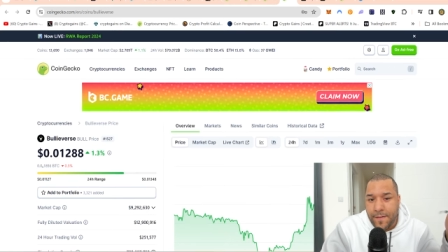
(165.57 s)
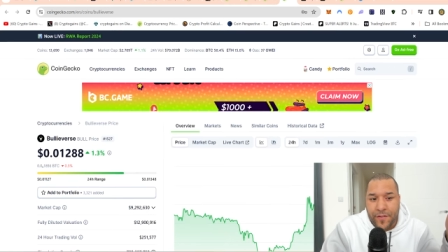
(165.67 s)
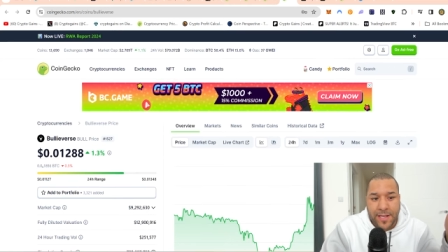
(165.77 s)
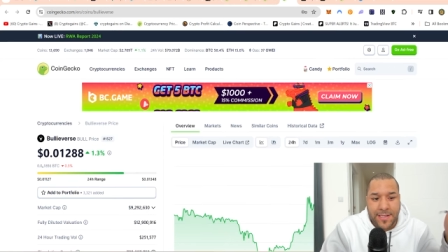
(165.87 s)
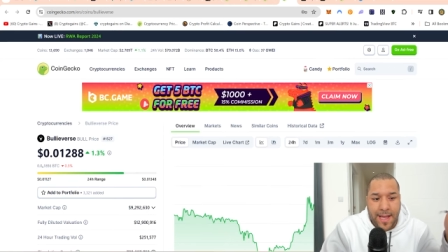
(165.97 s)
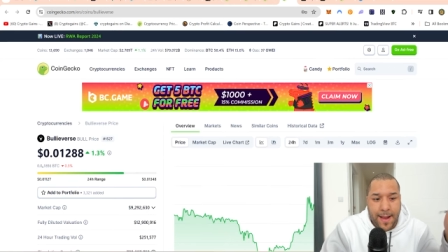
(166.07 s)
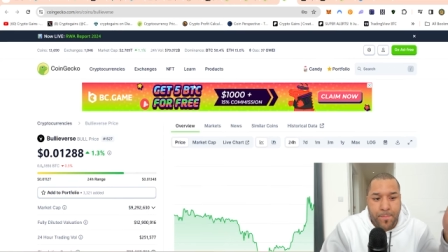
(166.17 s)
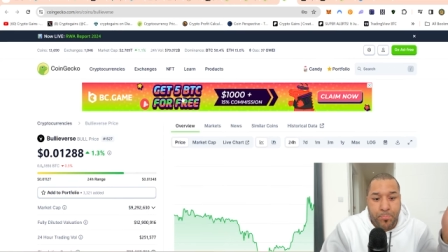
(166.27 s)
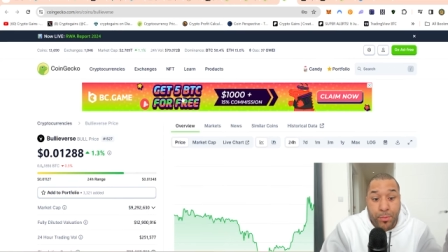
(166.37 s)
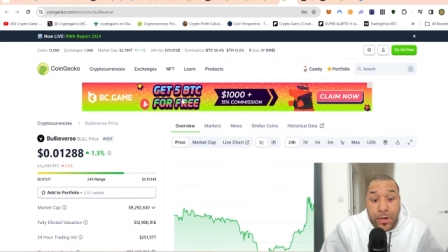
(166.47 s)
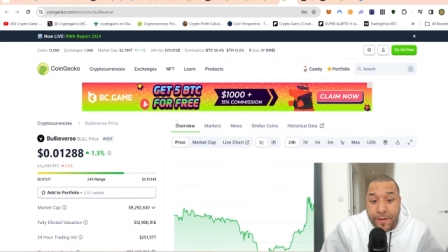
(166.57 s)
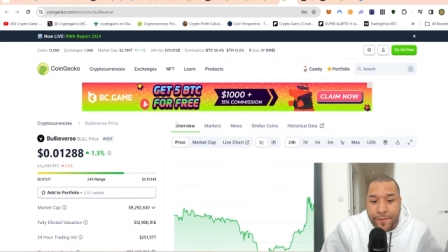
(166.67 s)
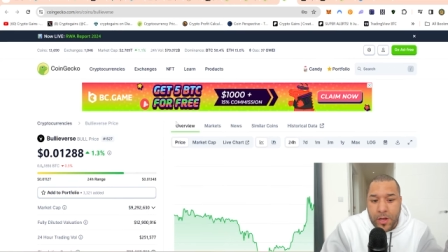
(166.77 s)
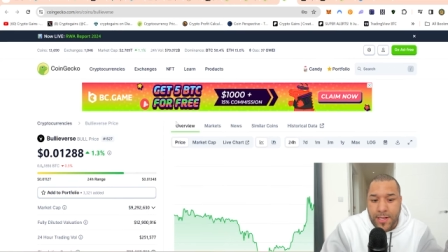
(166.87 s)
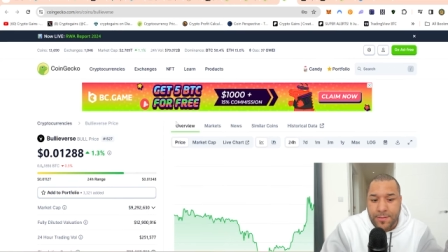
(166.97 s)
Things like
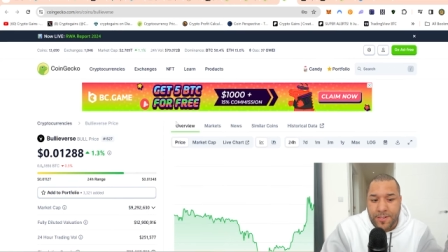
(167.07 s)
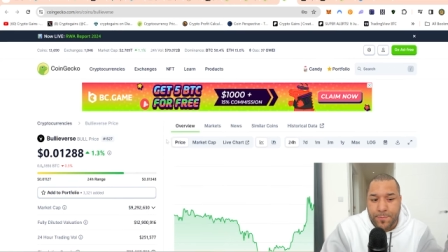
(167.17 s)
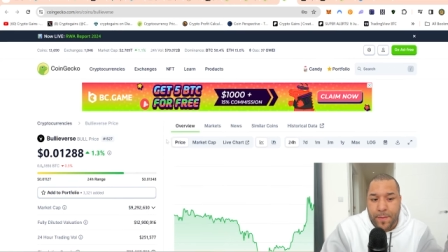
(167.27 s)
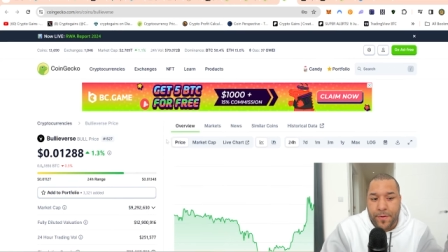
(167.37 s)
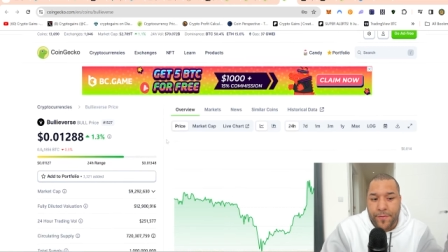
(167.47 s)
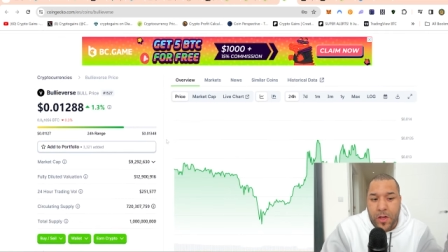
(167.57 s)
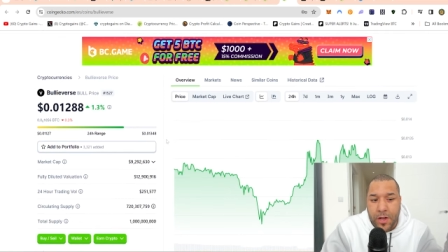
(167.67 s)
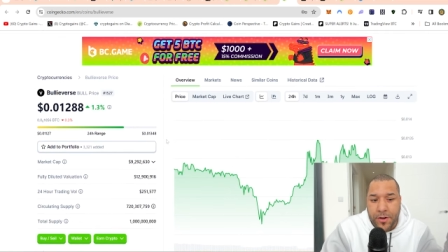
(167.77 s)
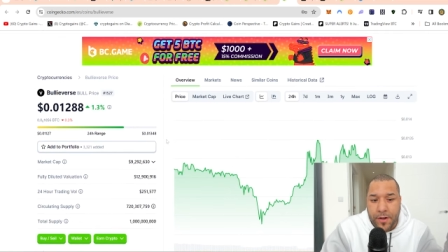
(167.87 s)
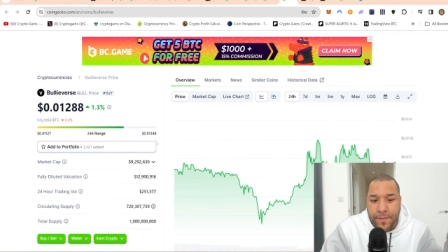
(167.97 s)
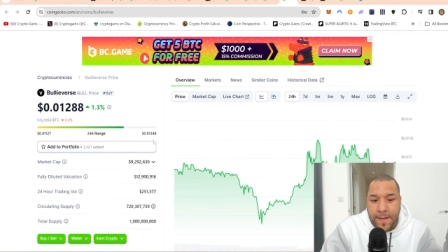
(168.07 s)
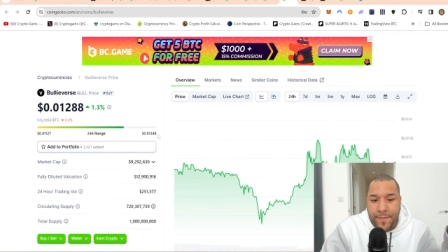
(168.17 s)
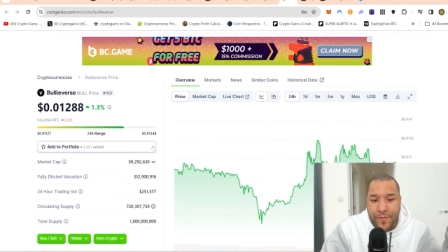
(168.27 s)
Bullyverse, which people have heard of,